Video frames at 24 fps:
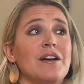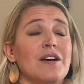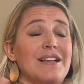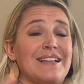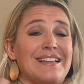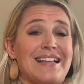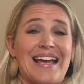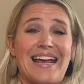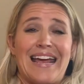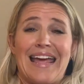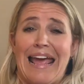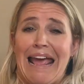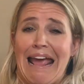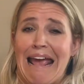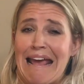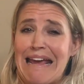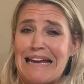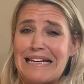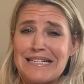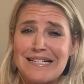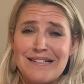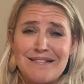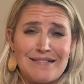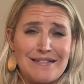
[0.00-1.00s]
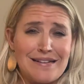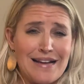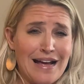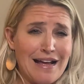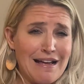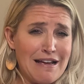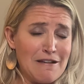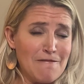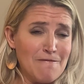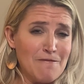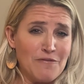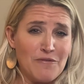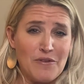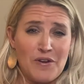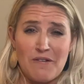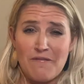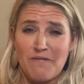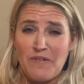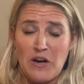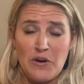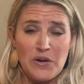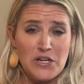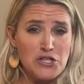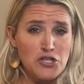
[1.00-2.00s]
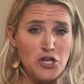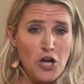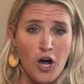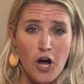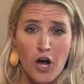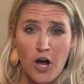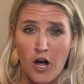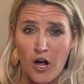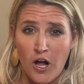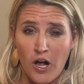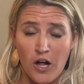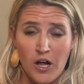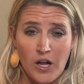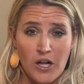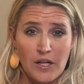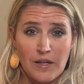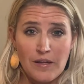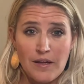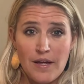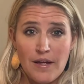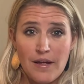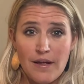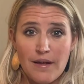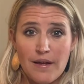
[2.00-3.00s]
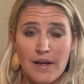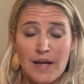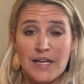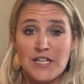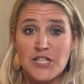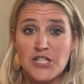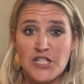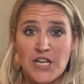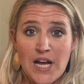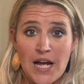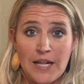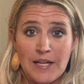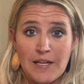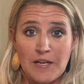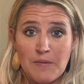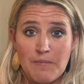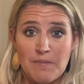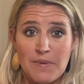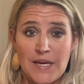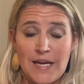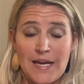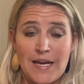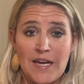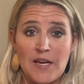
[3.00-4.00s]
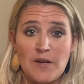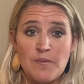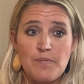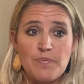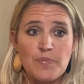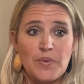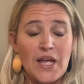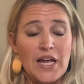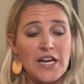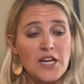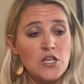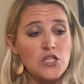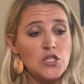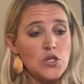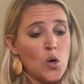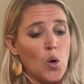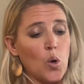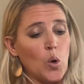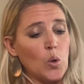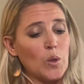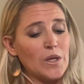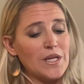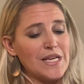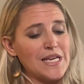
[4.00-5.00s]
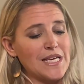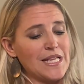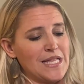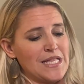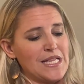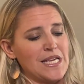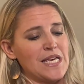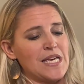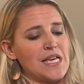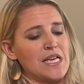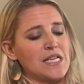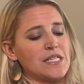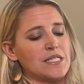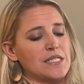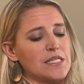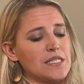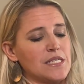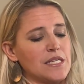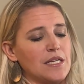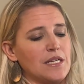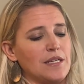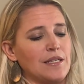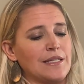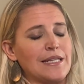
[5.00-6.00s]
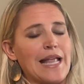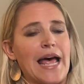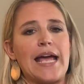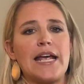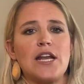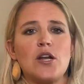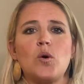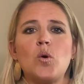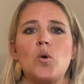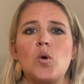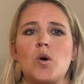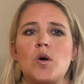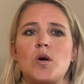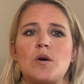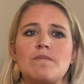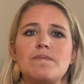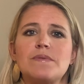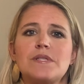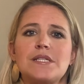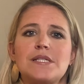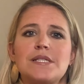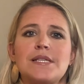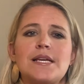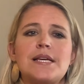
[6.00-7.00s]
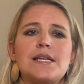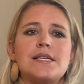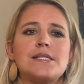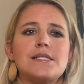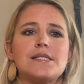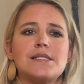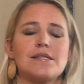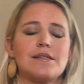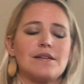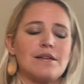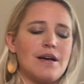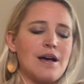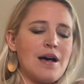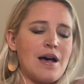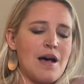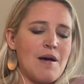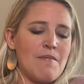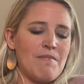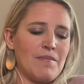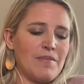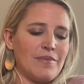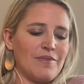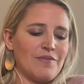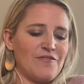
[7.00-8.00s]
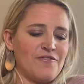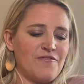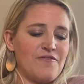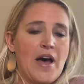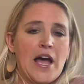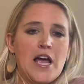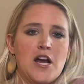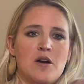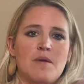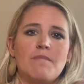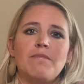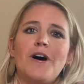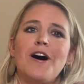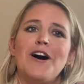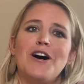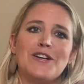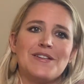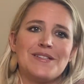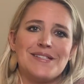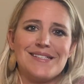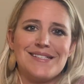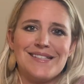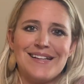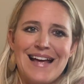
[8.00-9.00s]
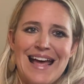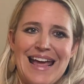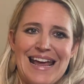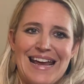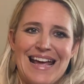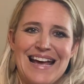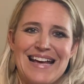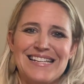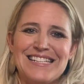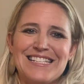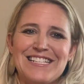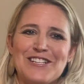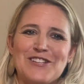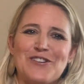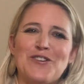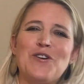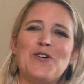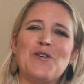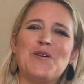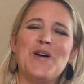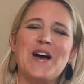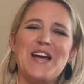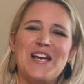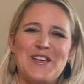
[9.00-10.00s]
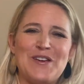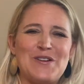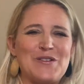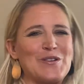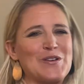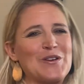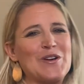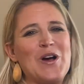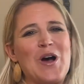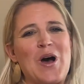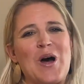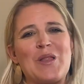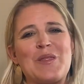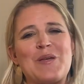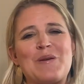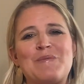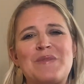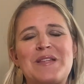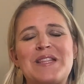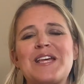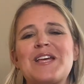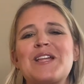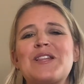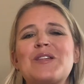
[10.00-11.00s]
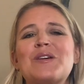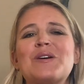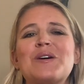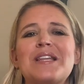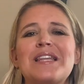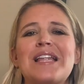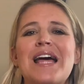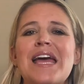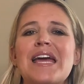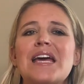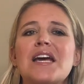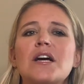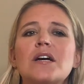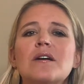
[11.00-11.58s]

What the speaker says: like an 8 to 9 foot, very tall, angelic being, and he's holding these light orbs, these fireballs, I guess is what you could call them, and they look like